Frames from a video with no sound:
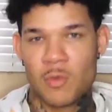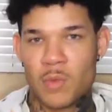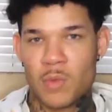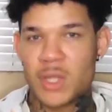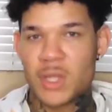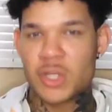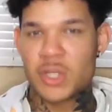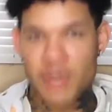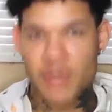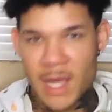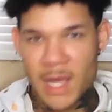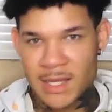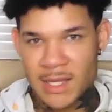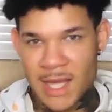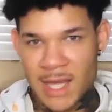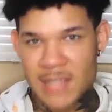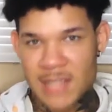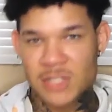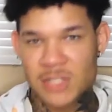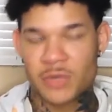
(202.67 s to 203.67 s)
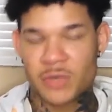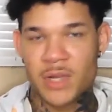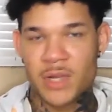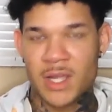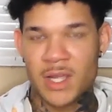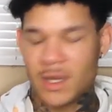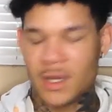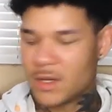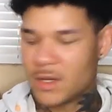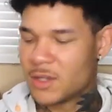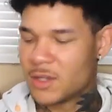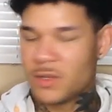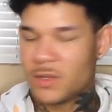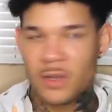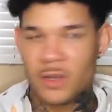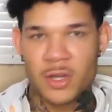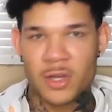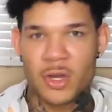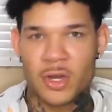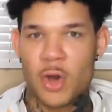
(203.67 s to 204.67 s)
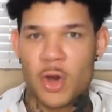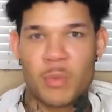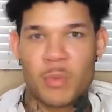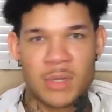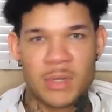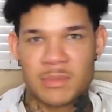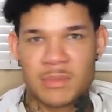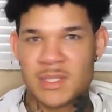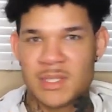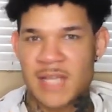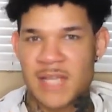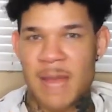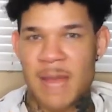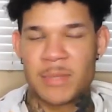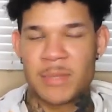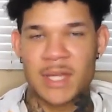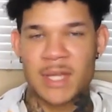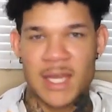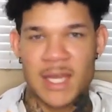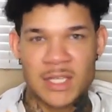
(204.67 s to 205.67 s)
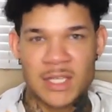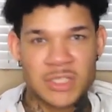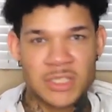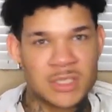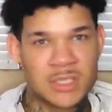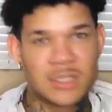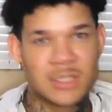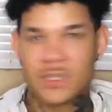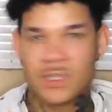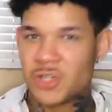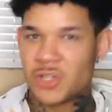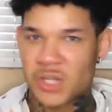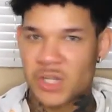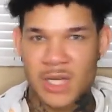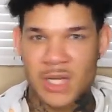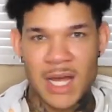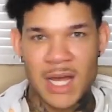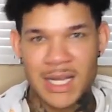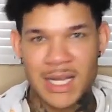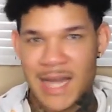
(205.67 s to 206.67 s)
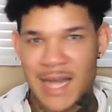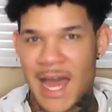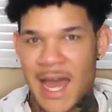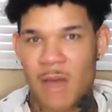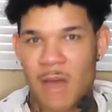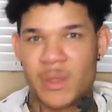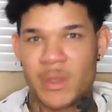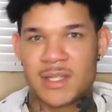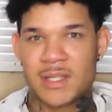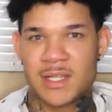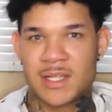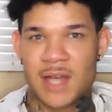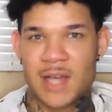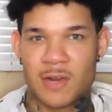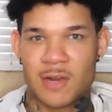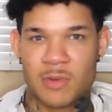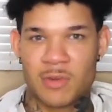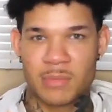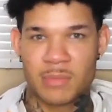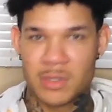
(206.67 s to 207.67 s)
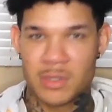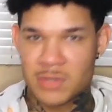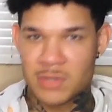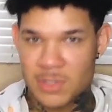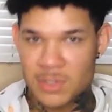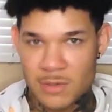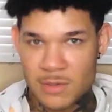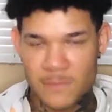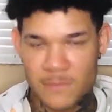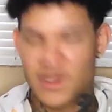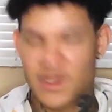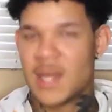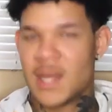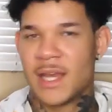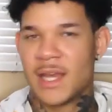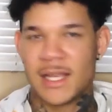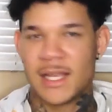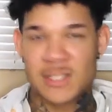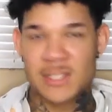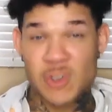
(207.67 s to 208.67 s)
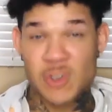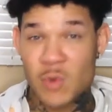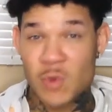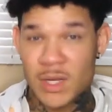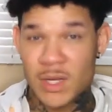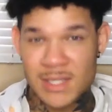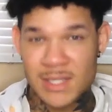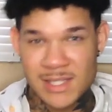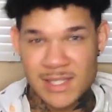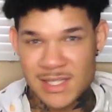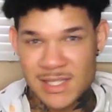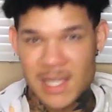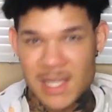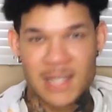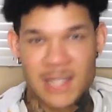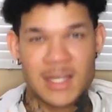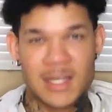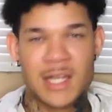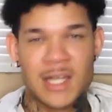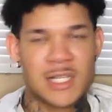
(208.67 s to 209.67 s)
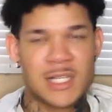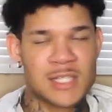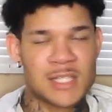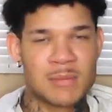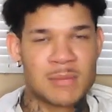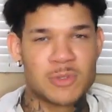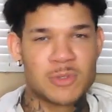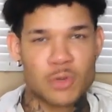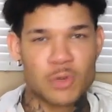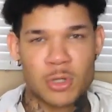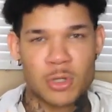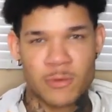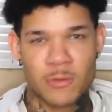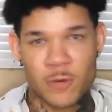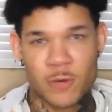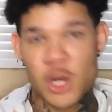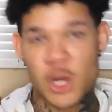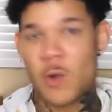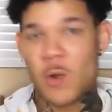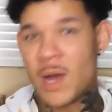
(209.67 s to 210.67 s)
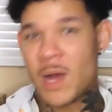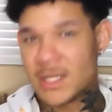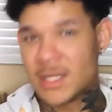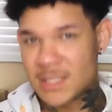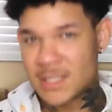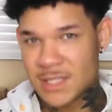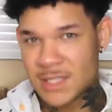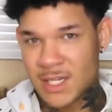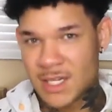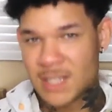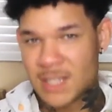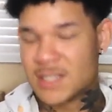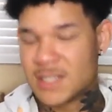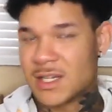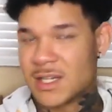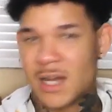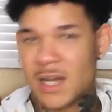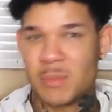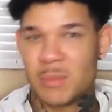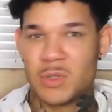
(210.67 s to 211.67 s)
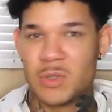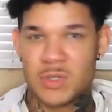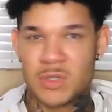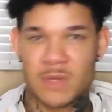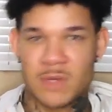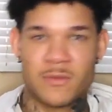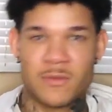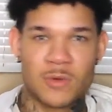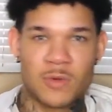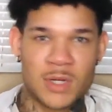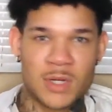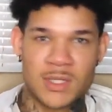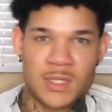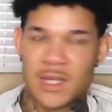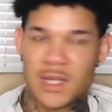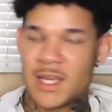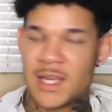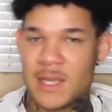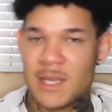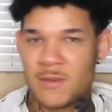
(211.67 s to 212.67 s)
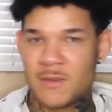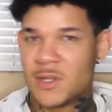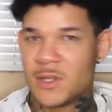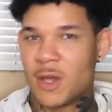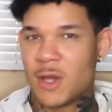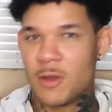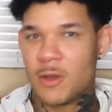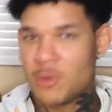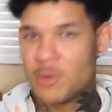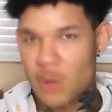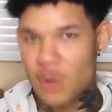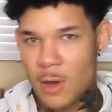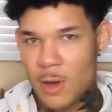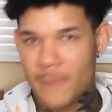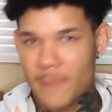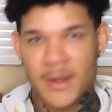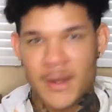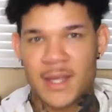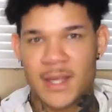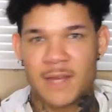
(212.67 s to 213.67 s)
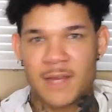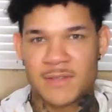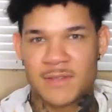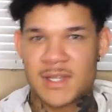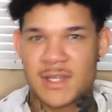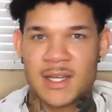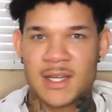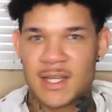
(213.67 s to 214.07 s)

When you're at that screen, you're gonna open up this application, you're gonna allow it to cut on Bluetooth. It's going to send some sort of request to cut Bluetooth on, even though you already have said